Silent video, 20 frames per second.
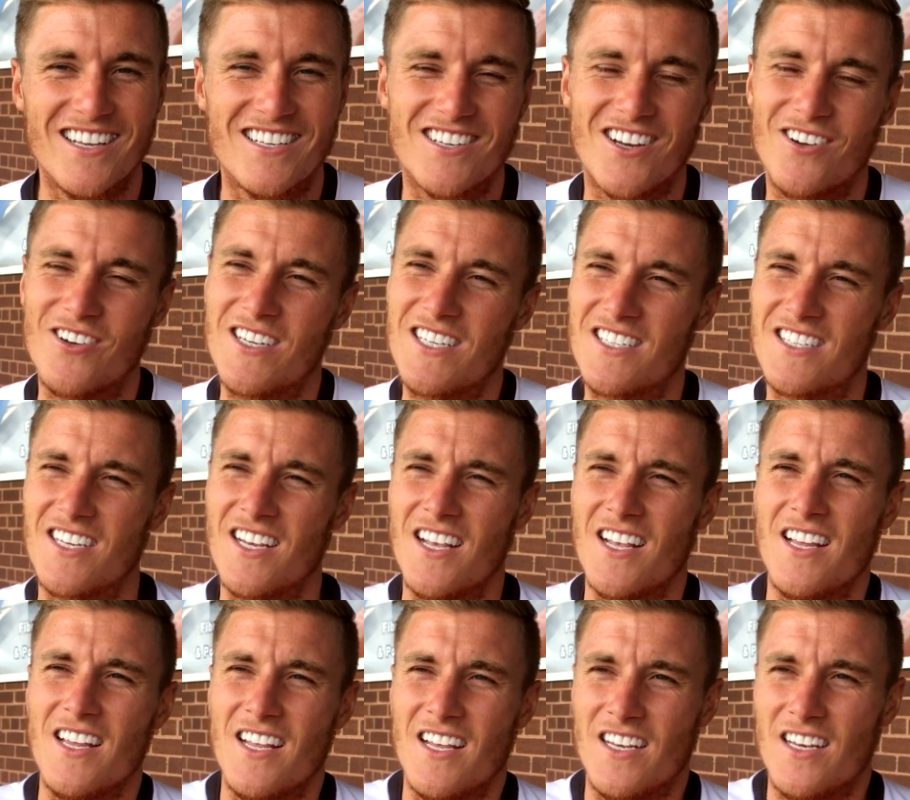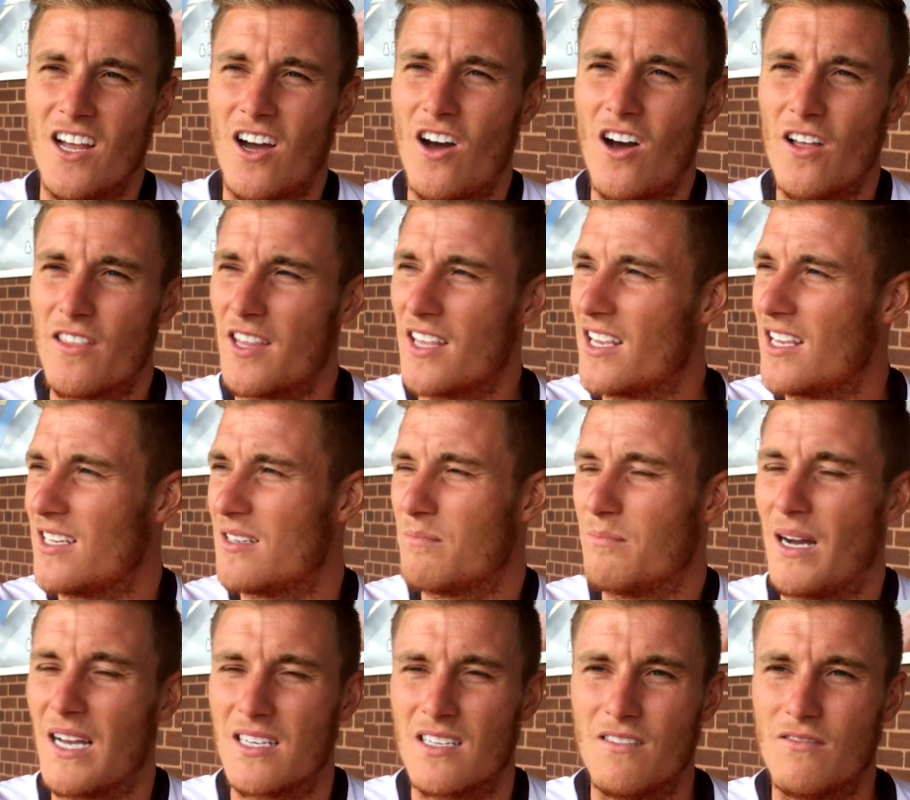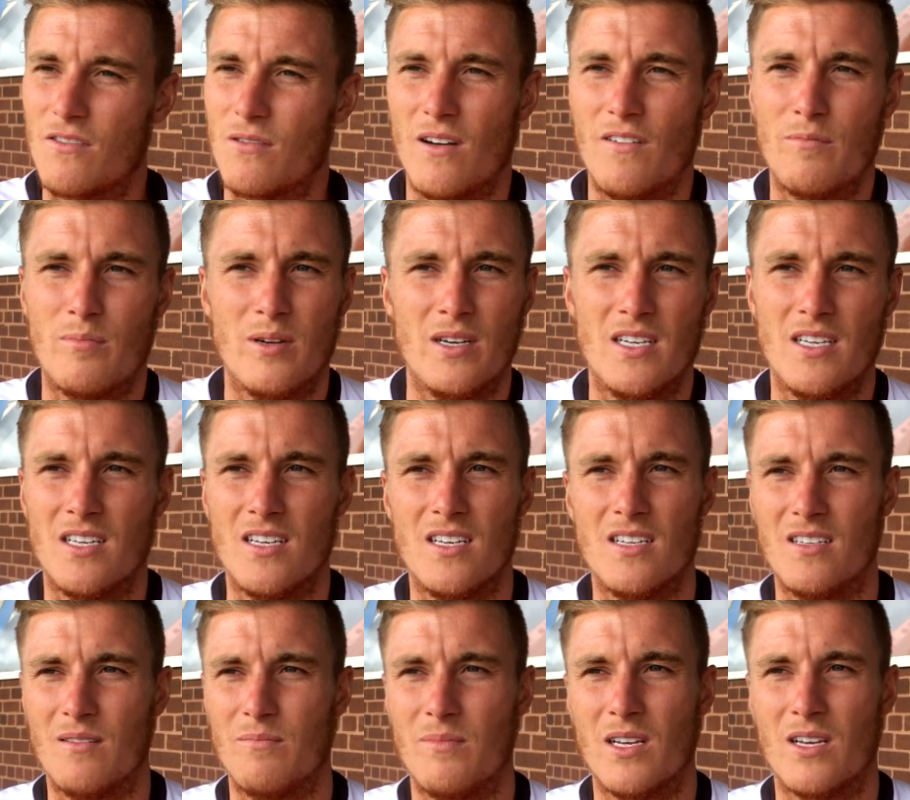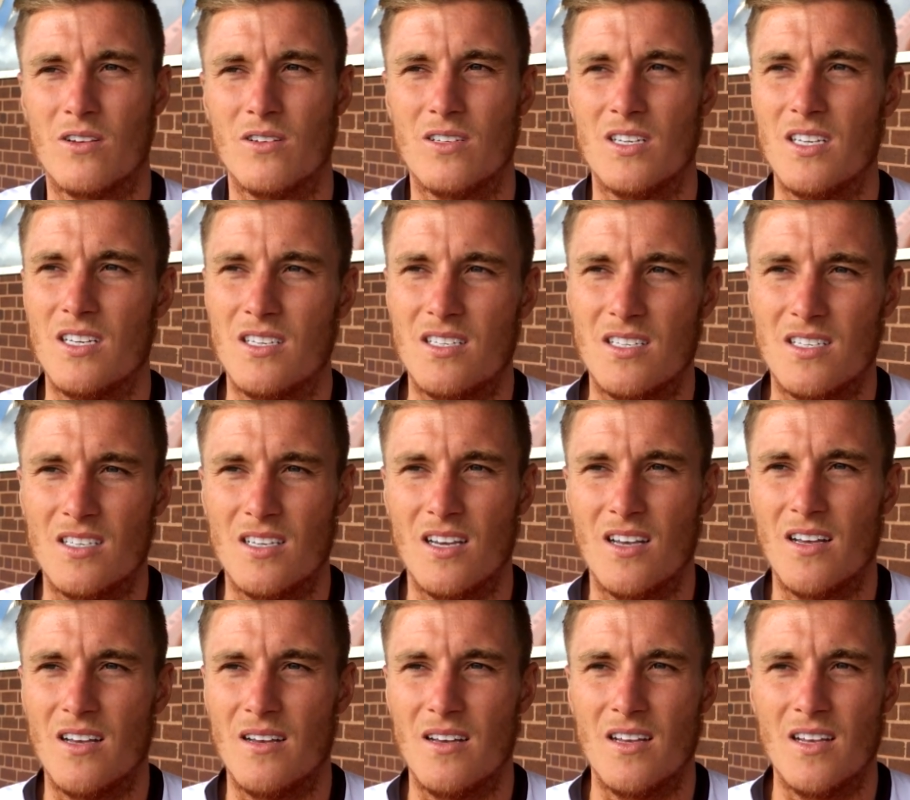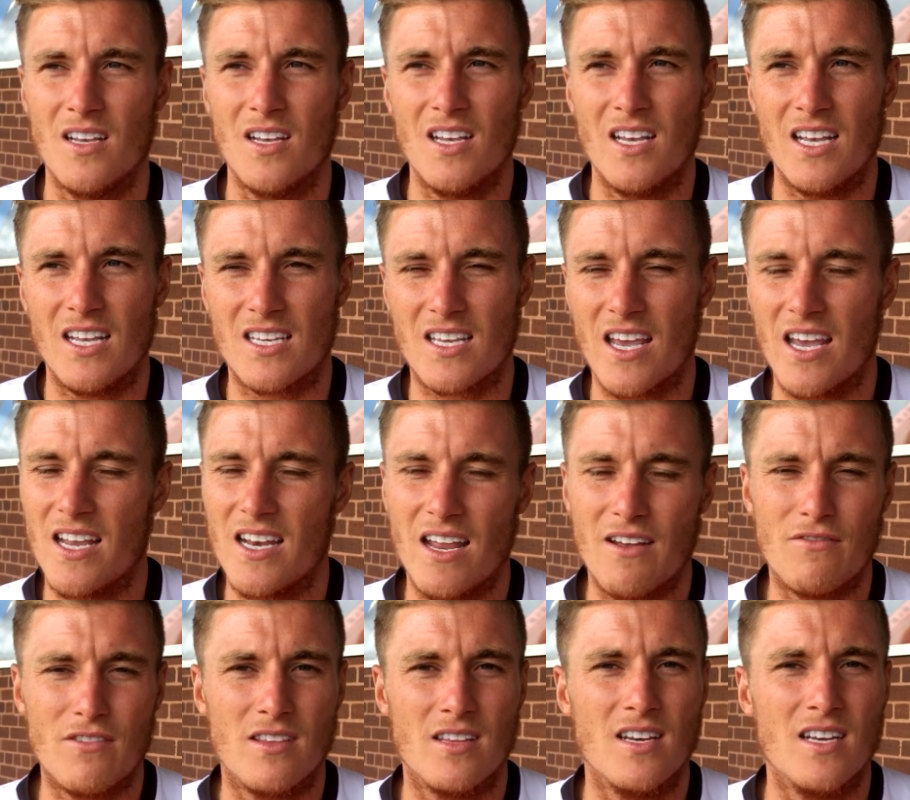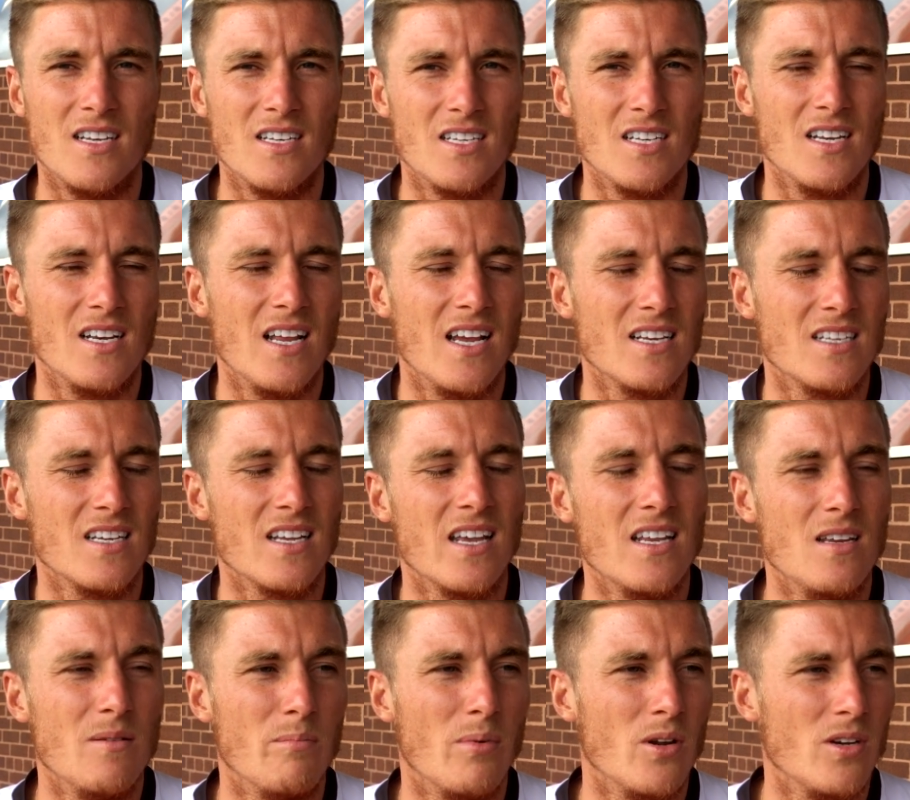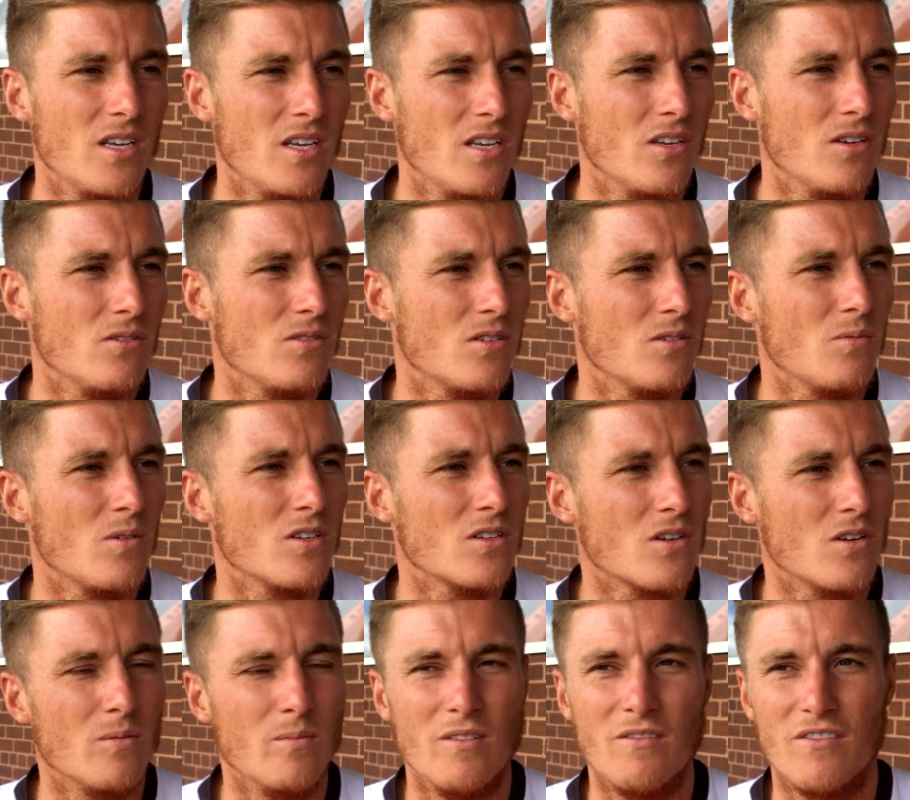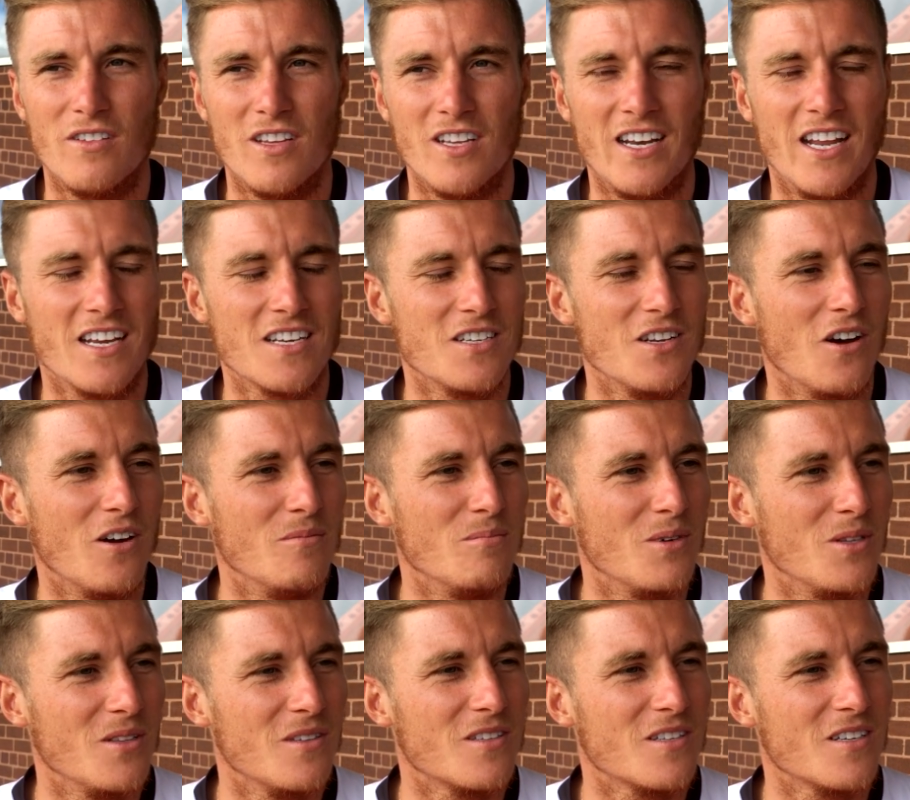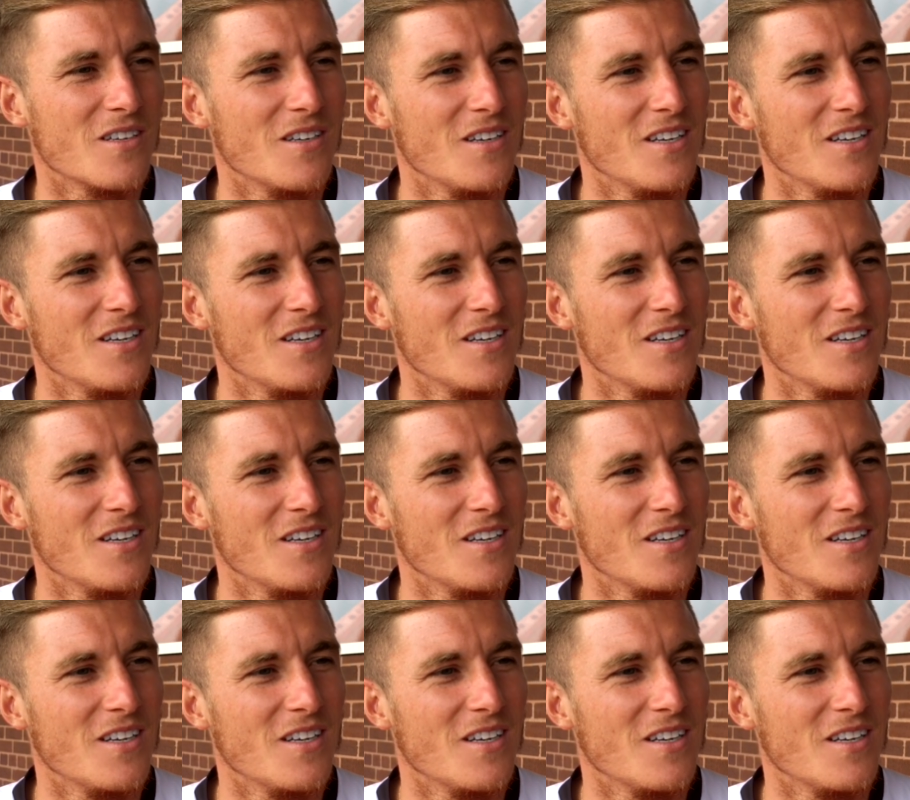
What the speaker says: So it's, no, I think it's massive to have pre-season because it's getting everything into your legs and getting your body used to what's coming for the next 9 months.